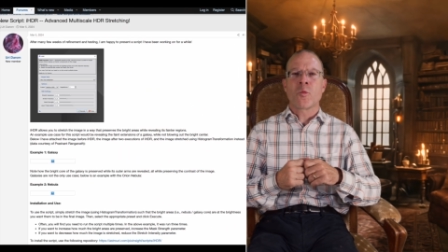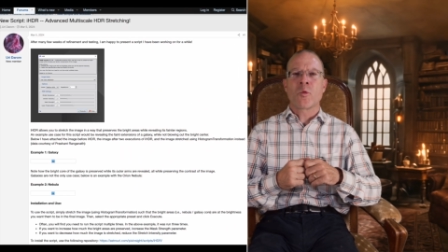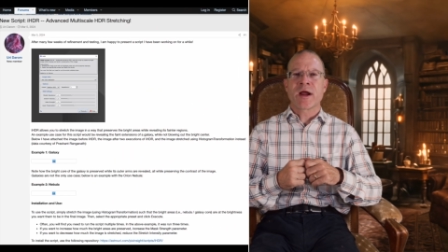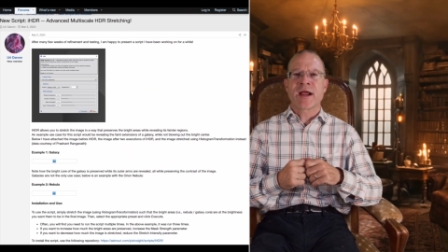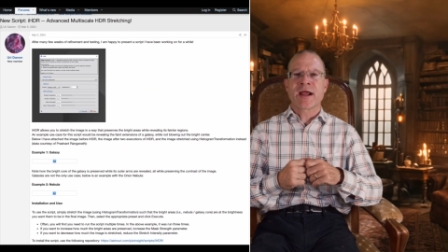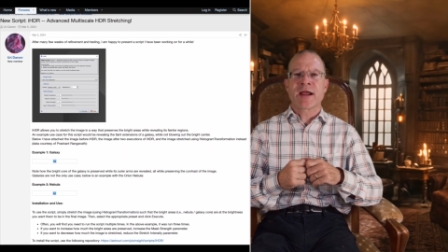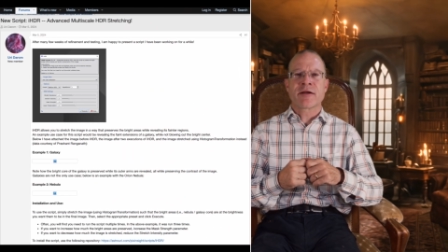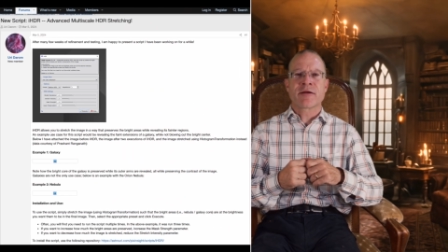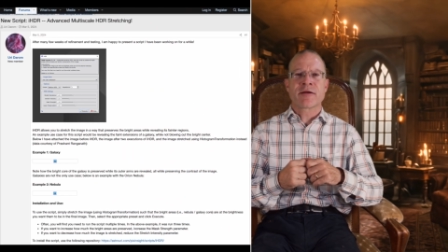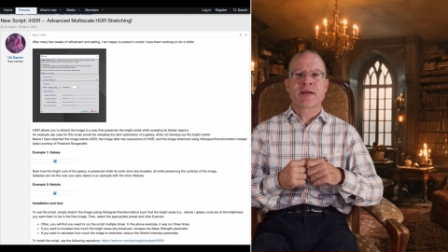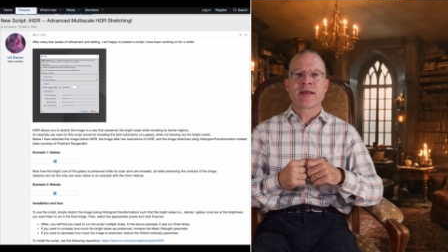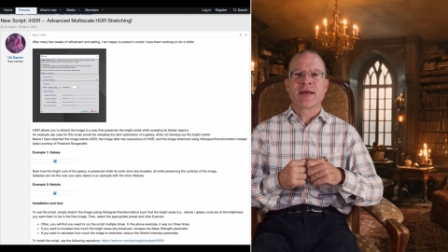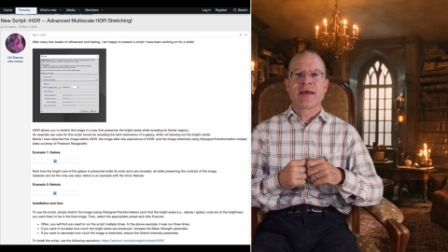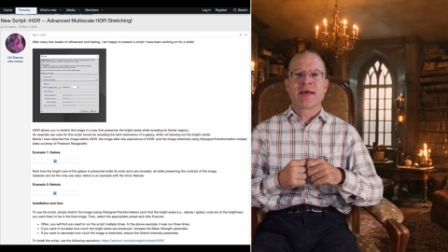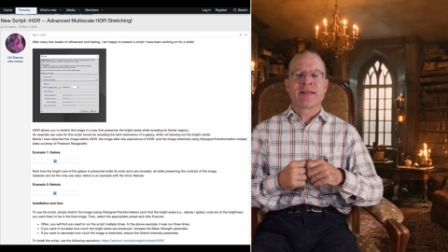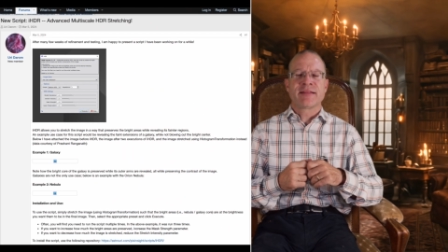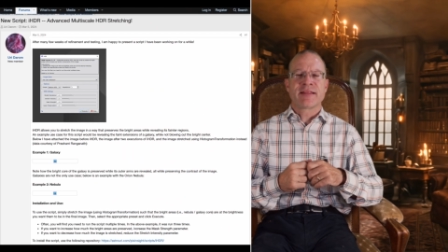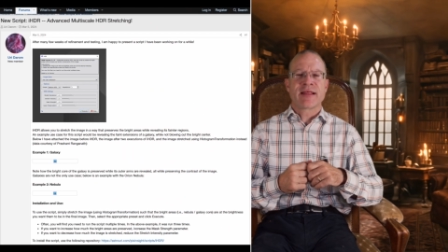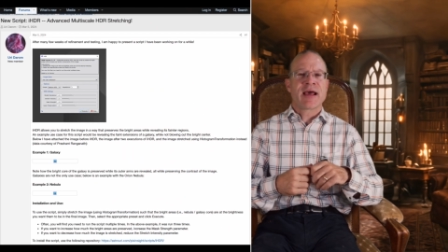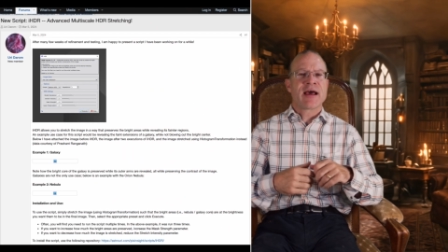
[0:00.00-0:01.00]
where
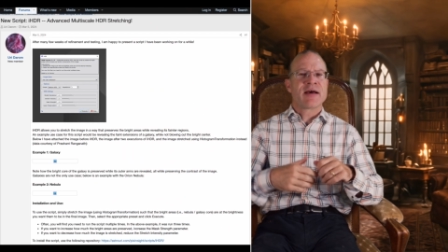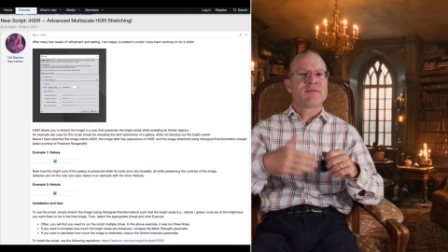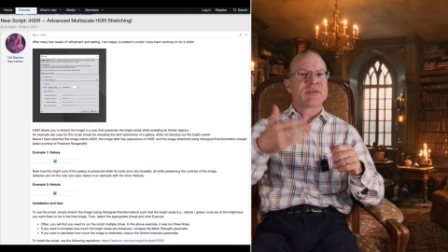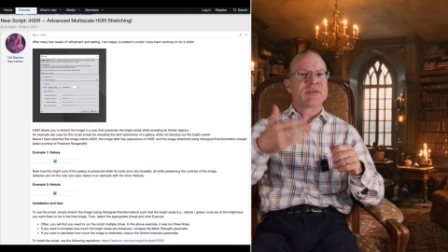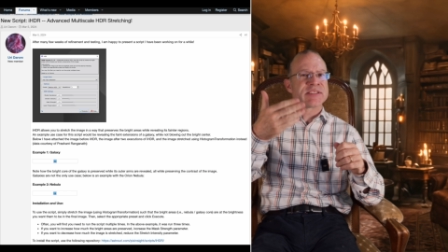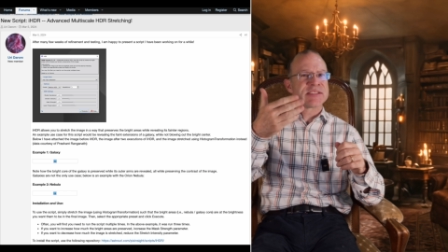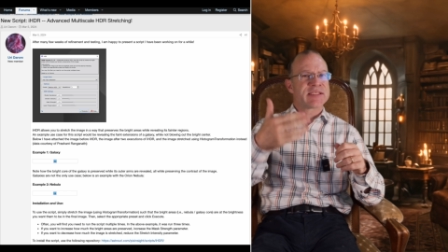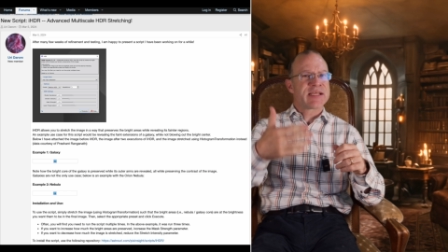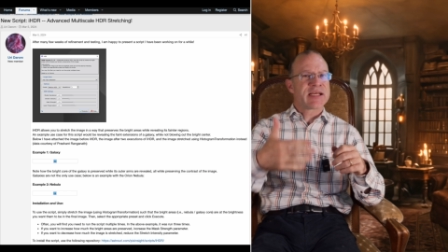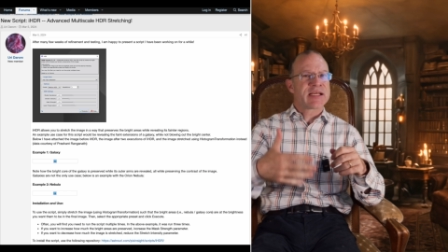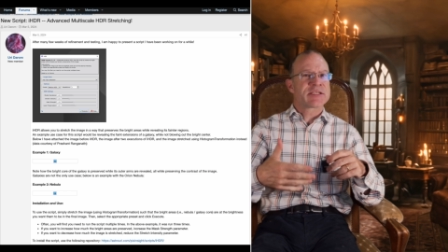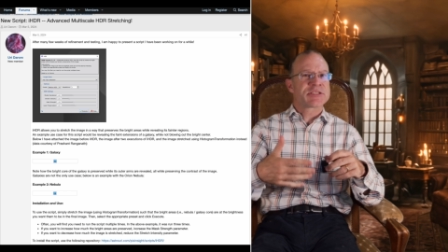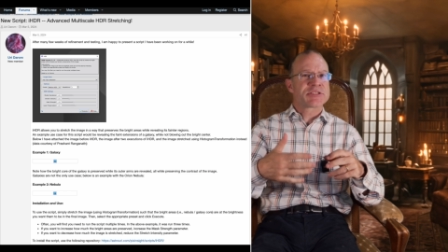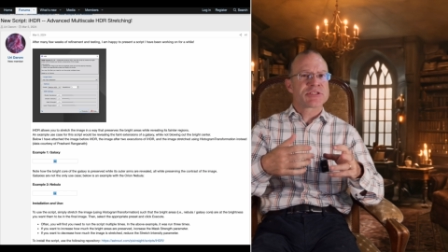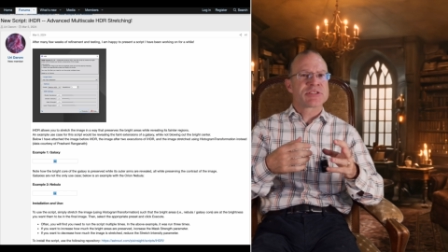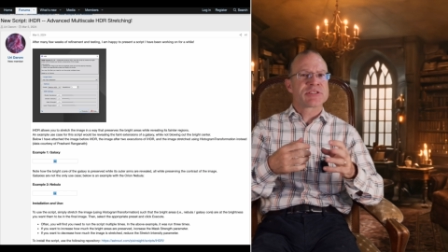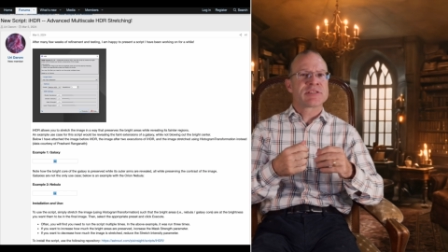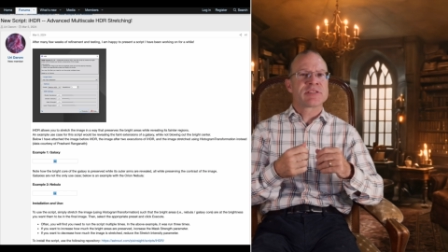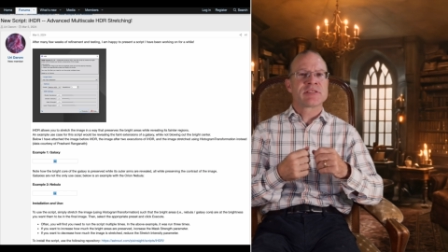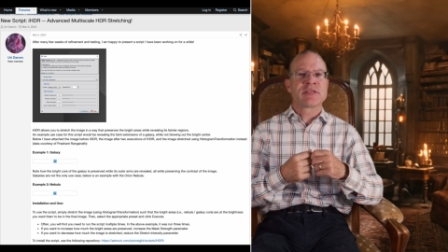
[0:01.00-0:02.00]
they have a
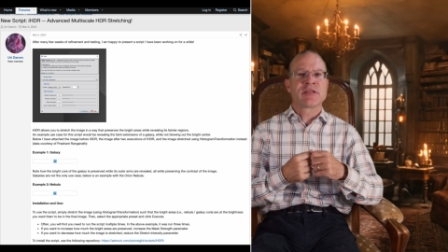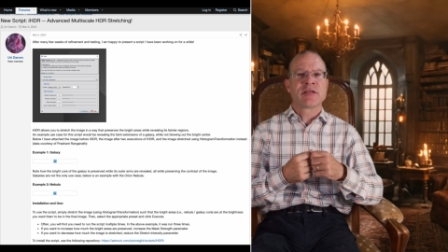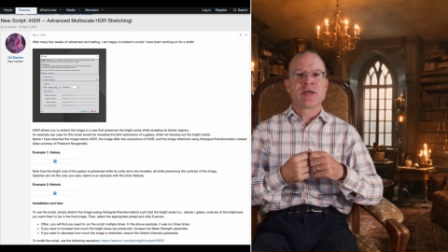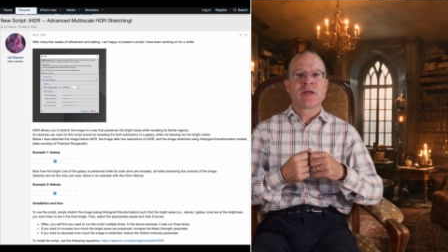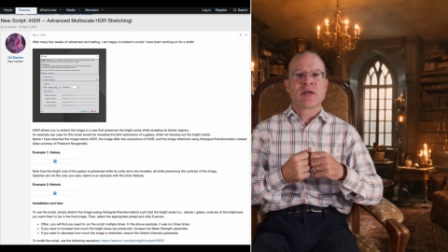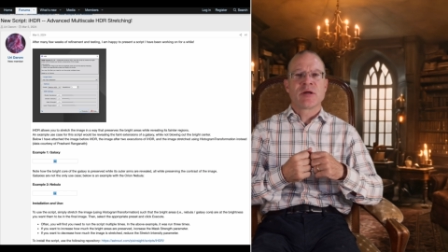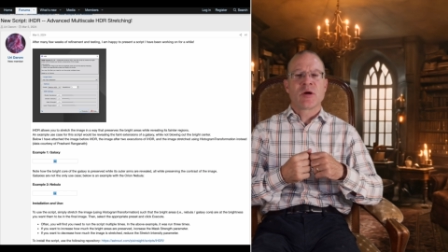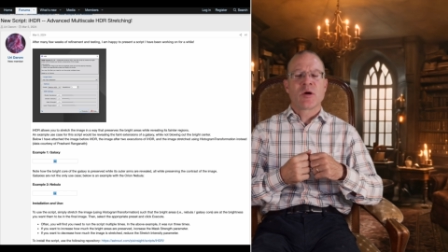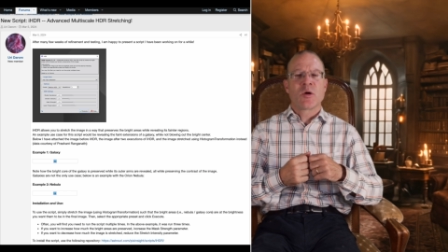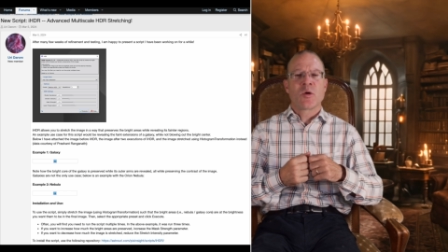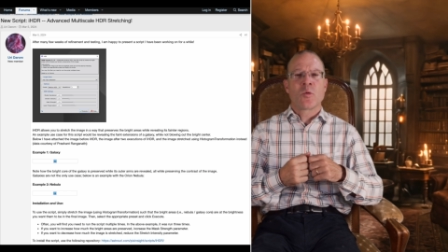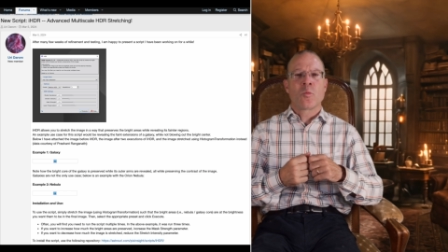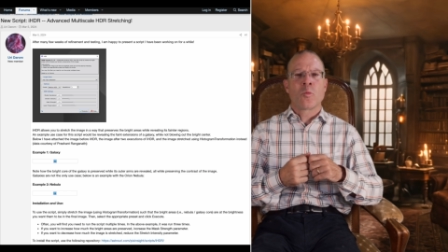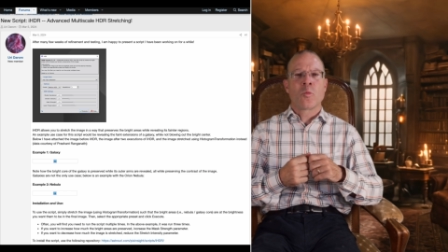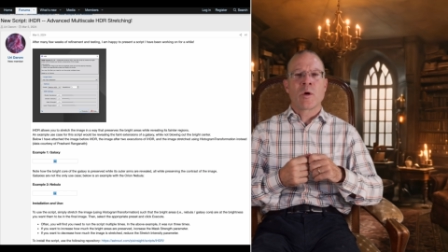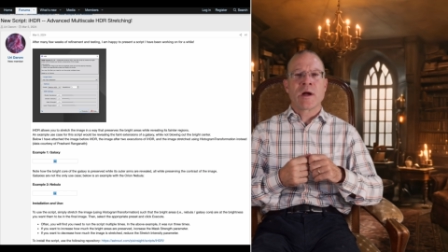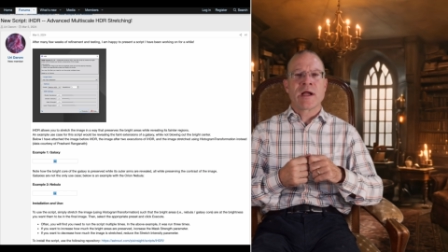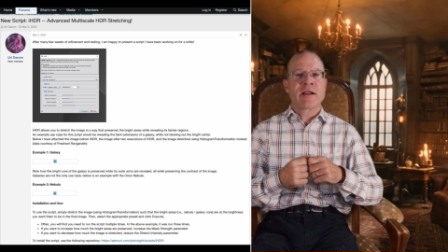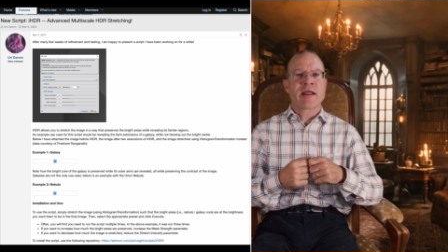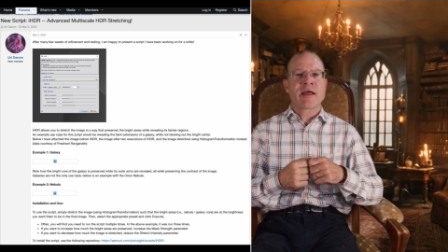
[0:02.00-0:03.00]
section
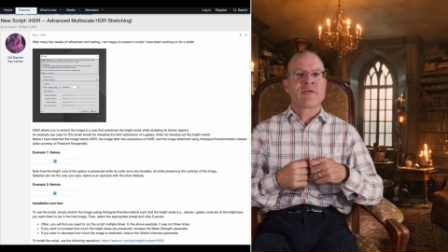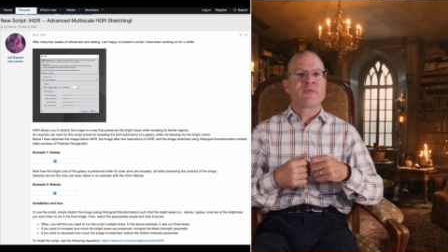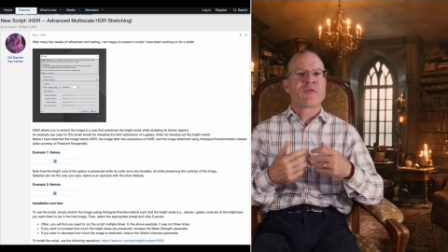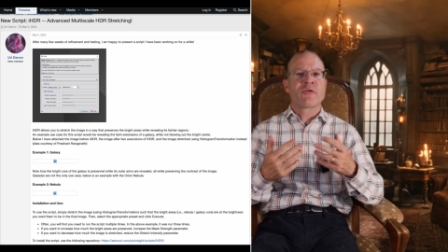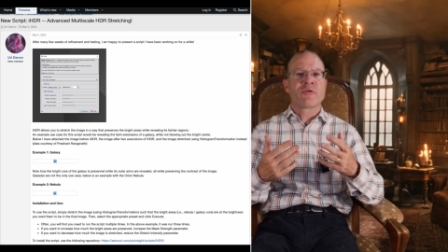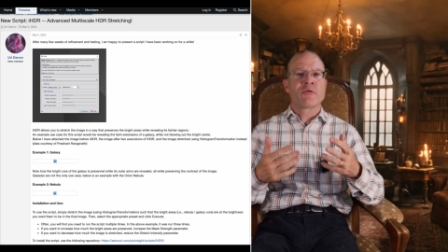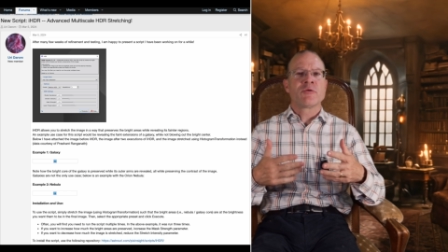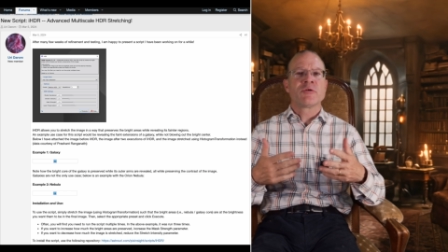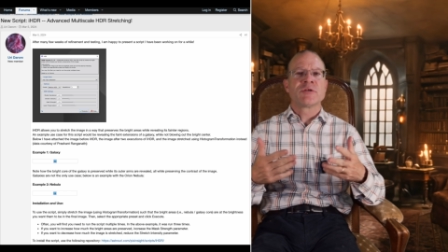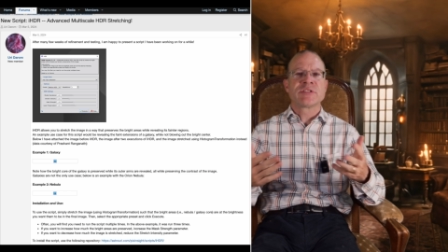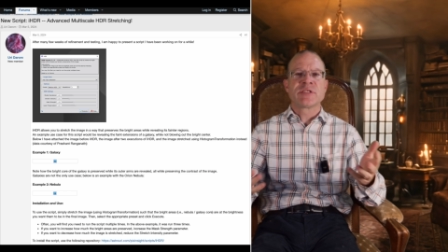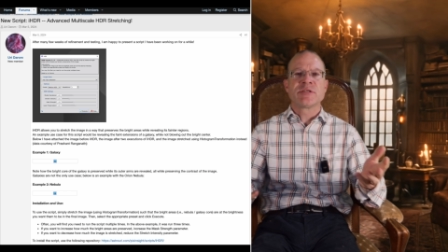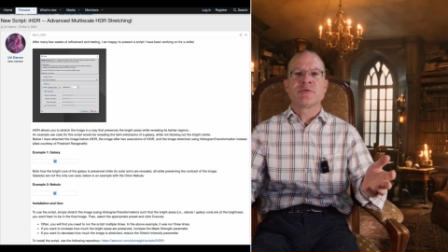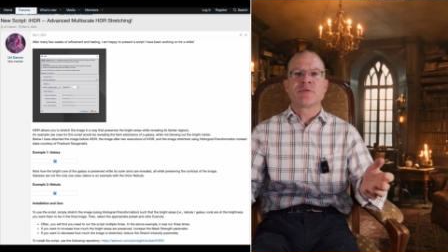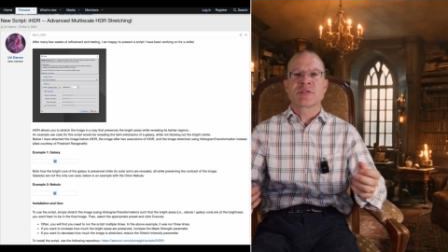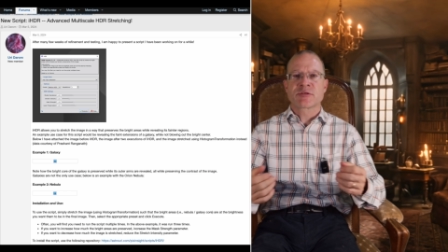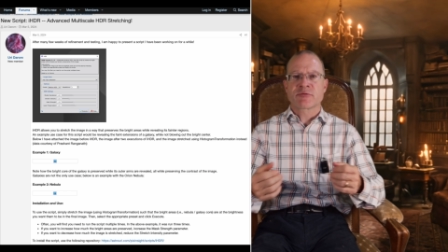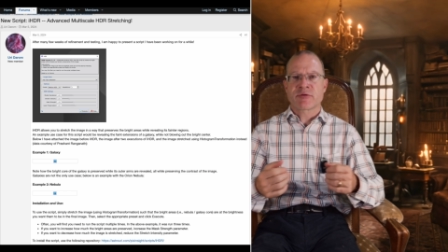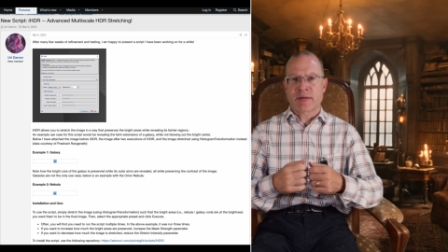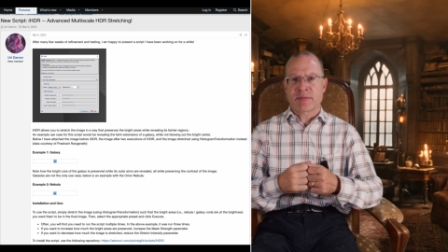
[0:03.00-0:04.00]
where they introduce new
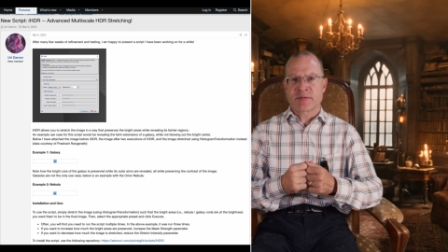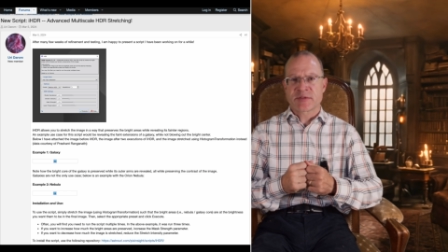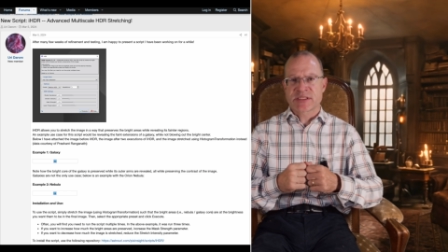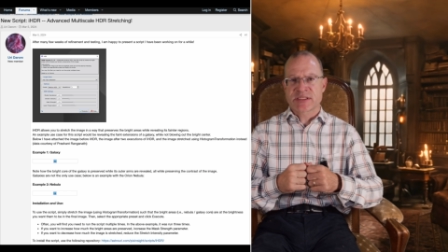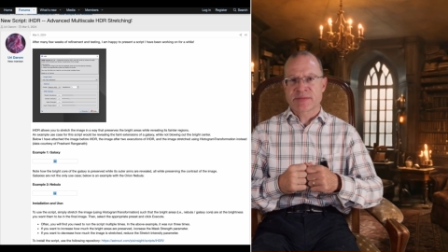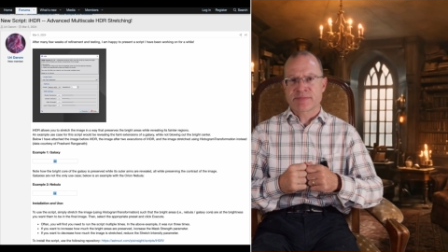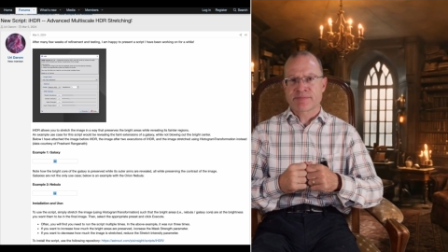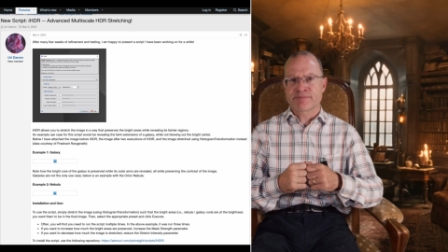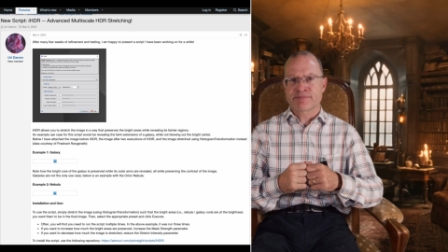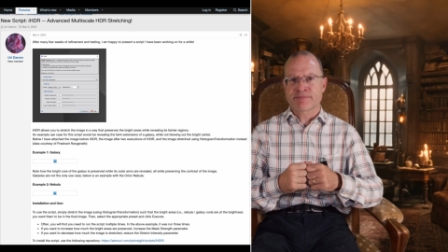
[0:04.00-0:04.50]
scripts.